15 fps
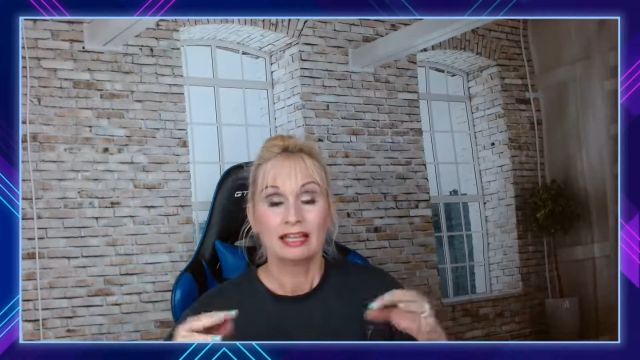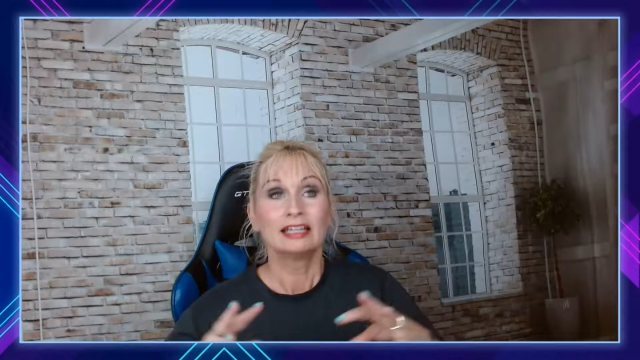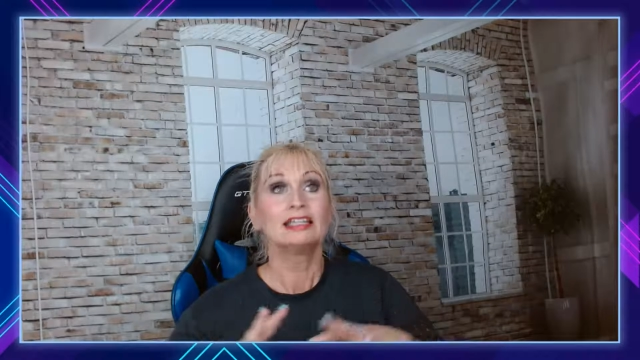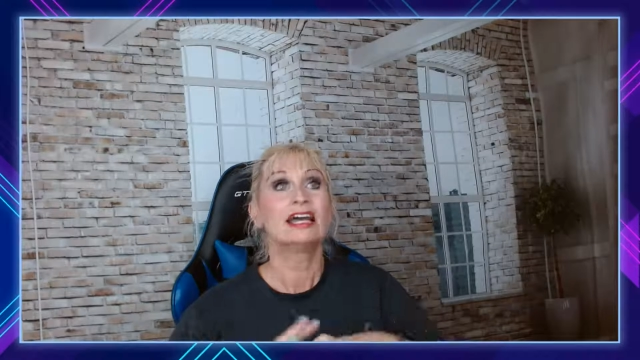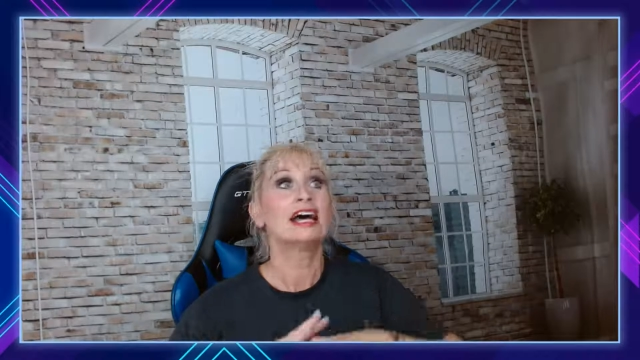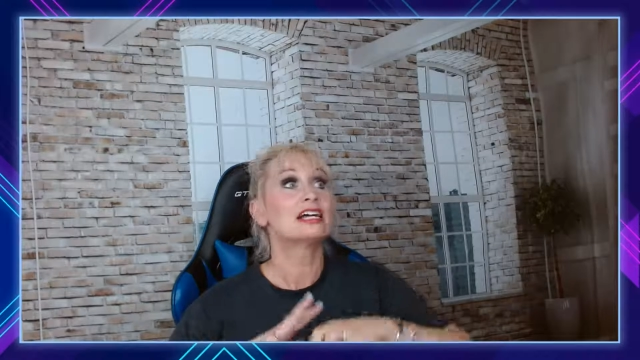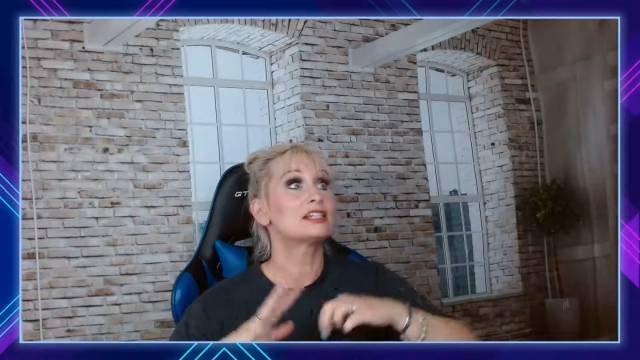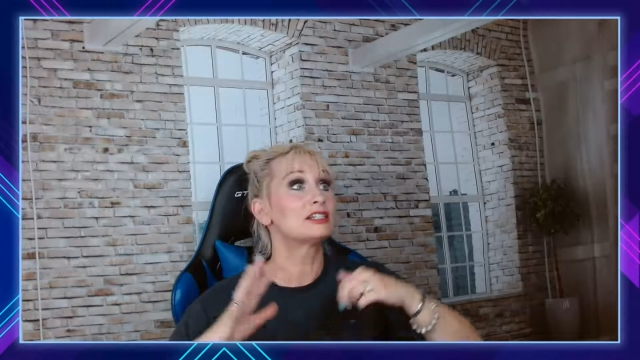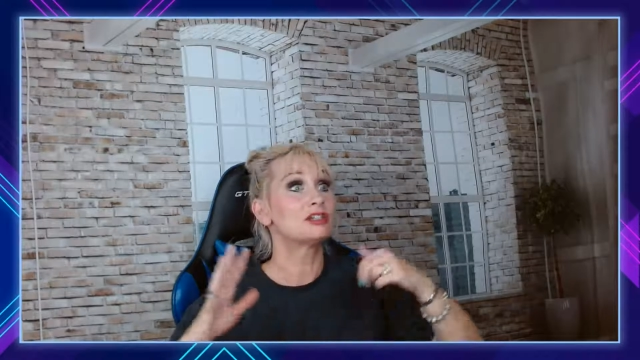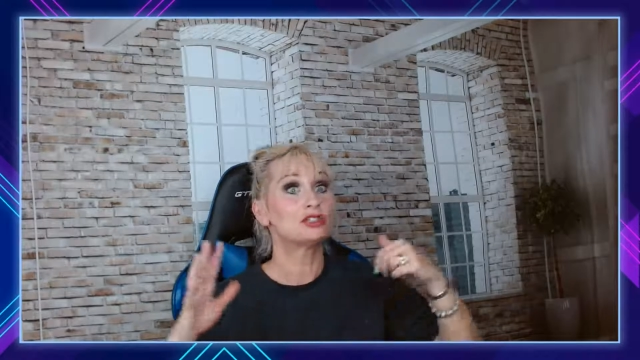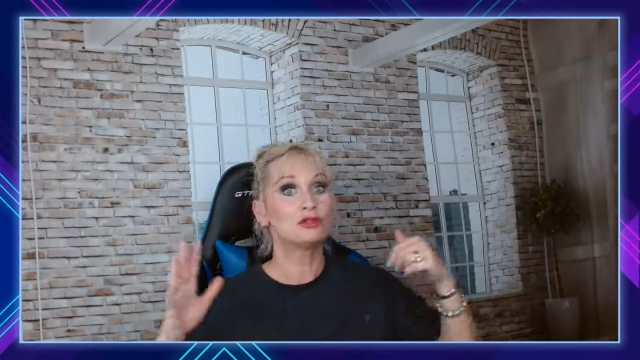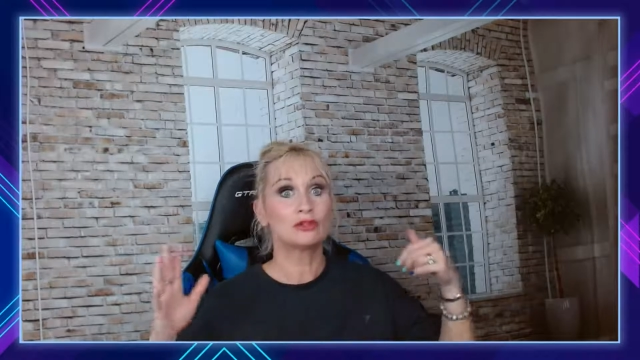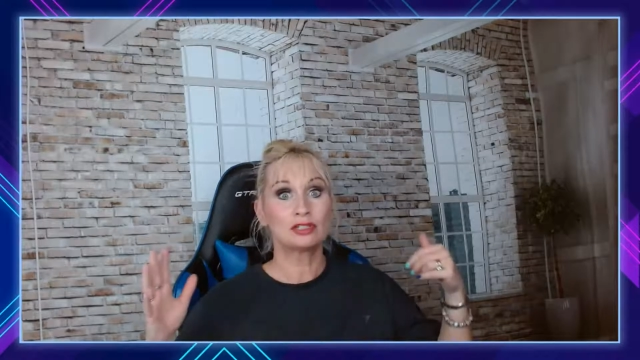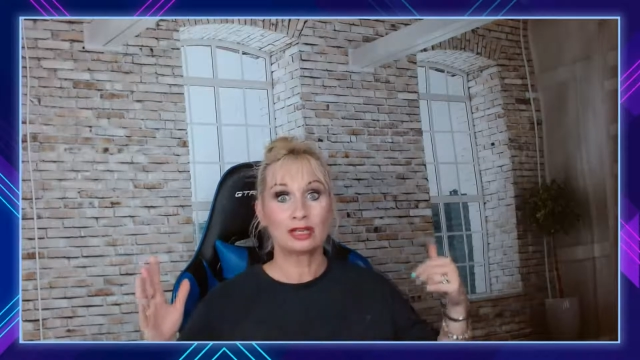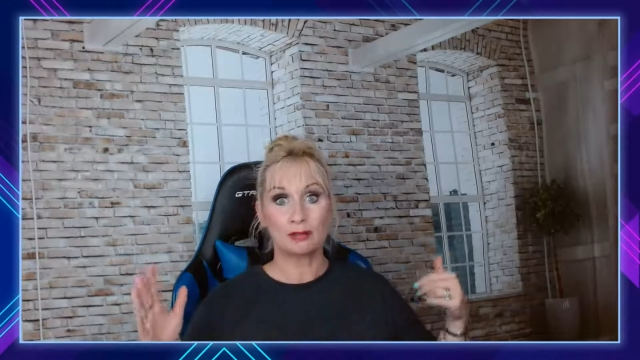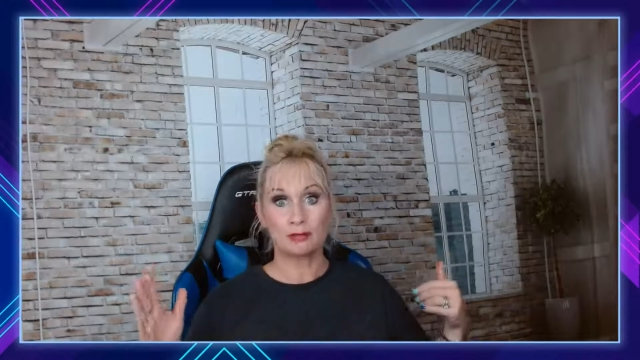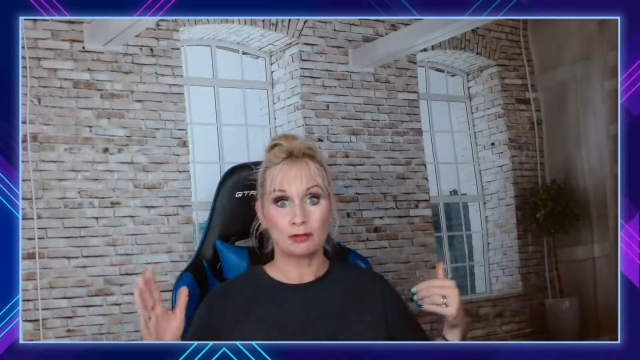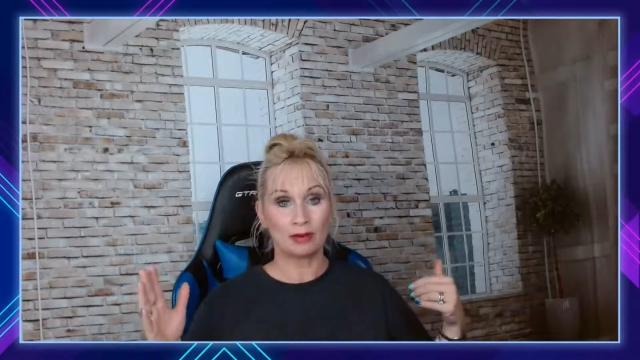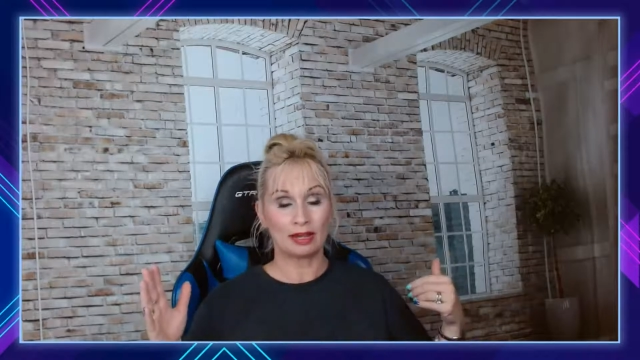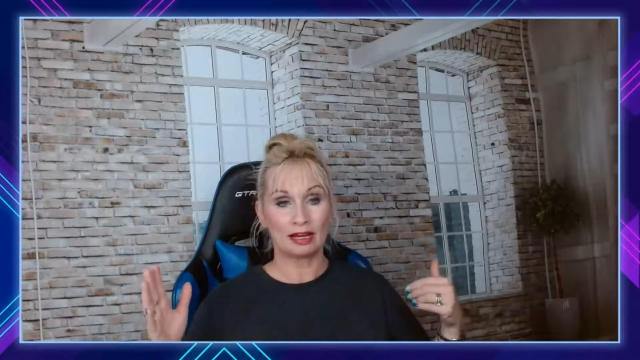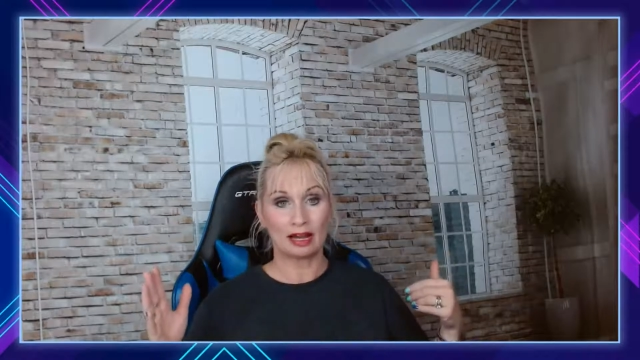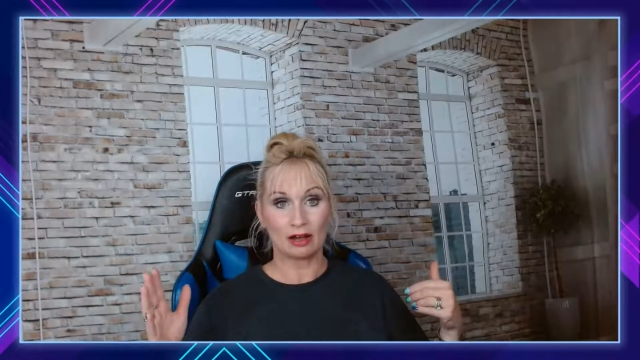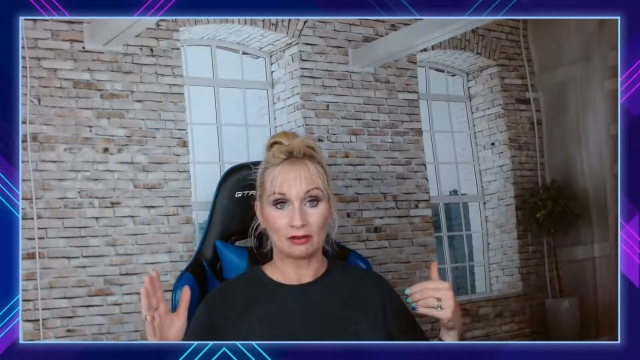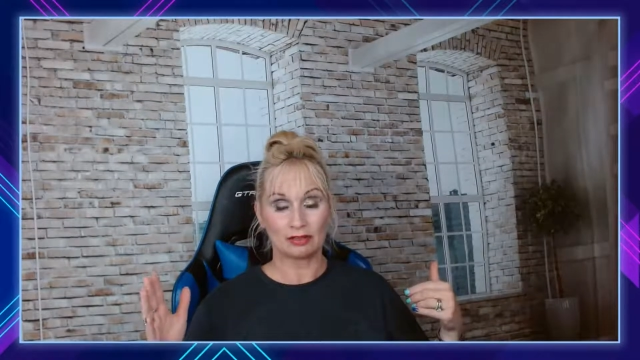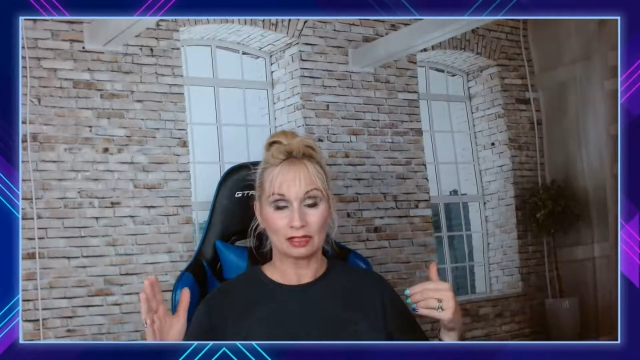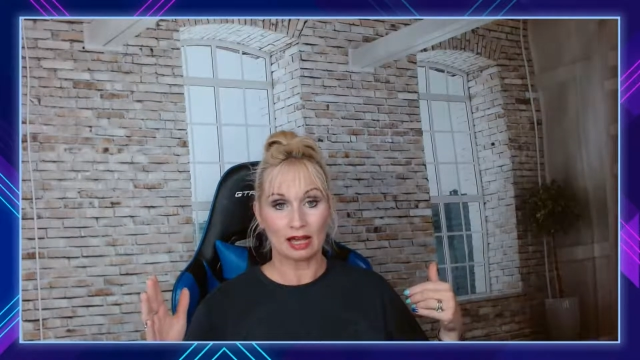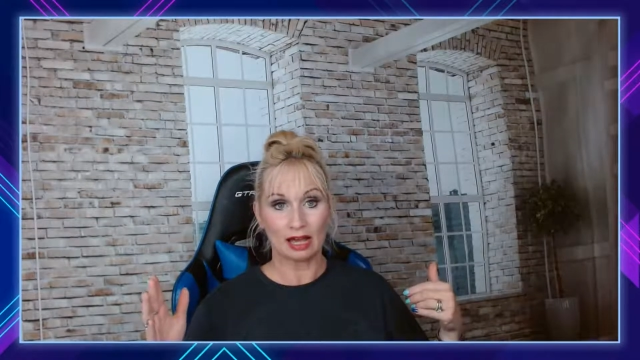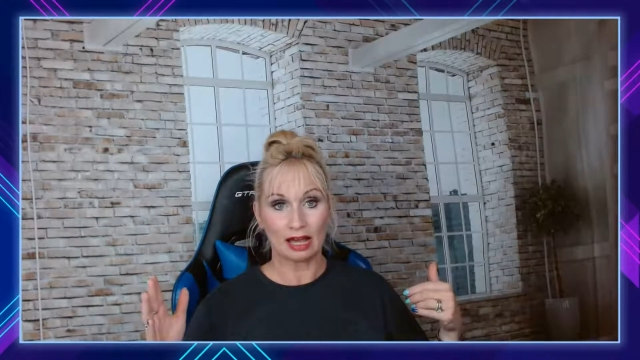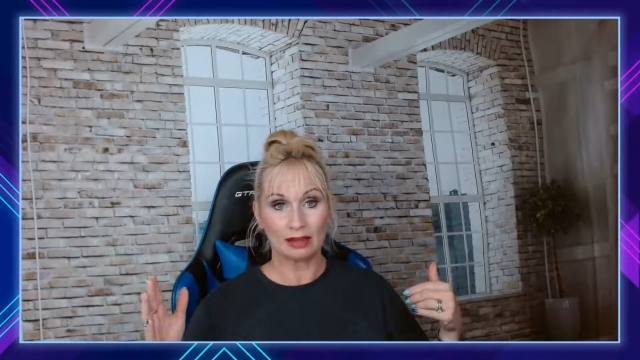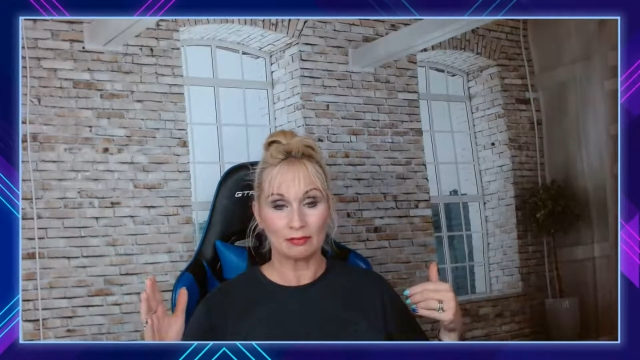Yes, that you separate out
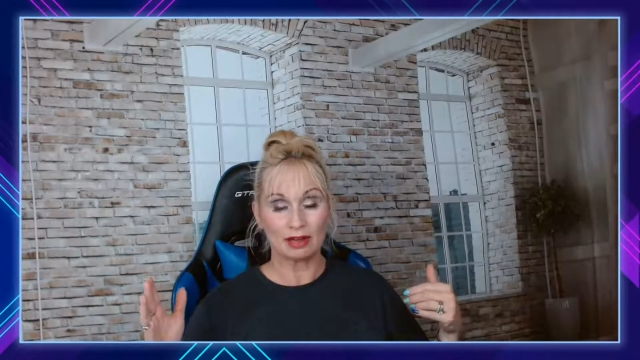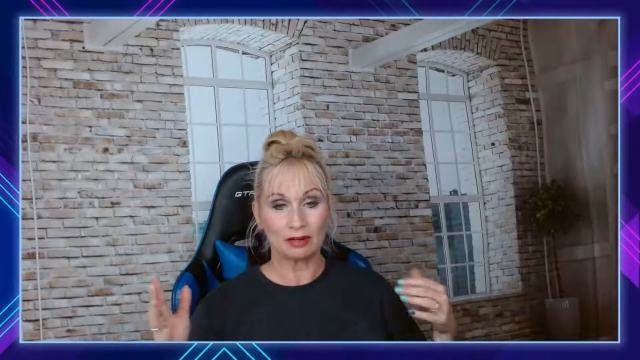time.